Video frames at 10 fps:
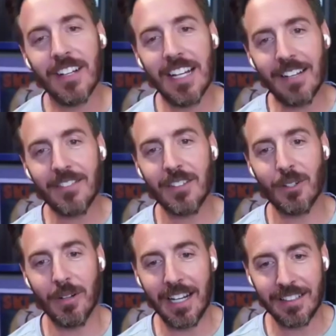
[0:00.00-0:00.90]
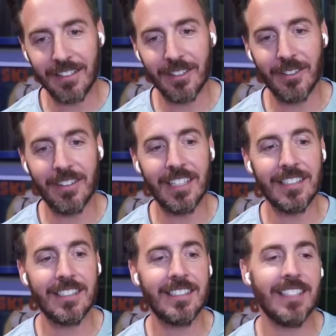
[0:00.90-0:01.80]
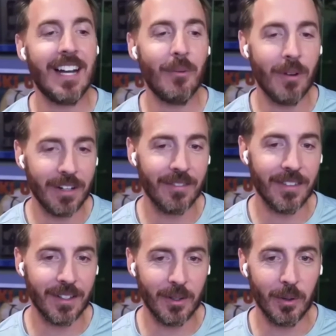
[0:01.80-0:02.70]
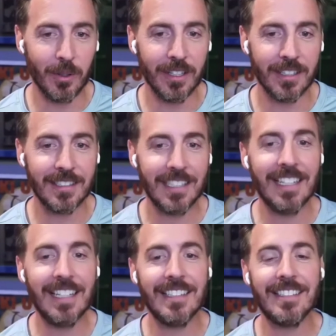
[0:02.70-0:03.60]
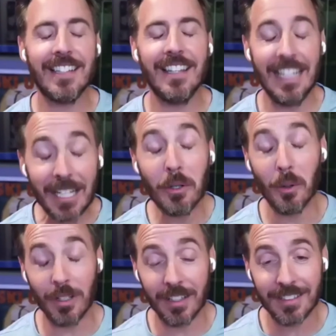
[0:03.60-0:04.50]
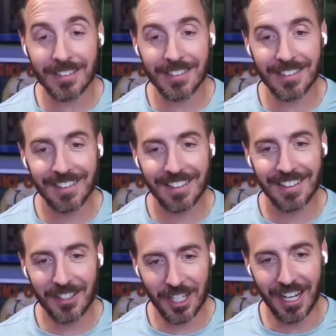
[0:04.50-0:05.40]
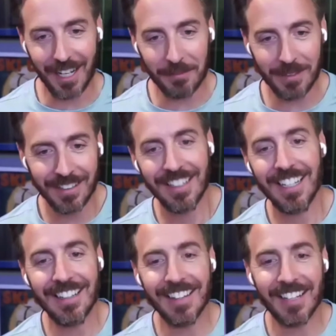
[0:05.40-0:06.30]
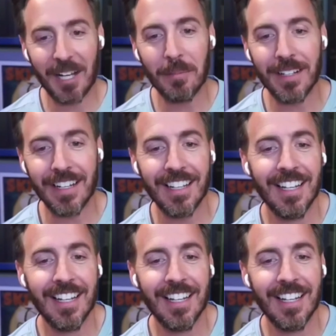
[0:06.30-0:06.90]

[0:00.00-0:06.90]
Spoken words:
have to correct you. It's not one of the coolest. It is the coolest job in the company.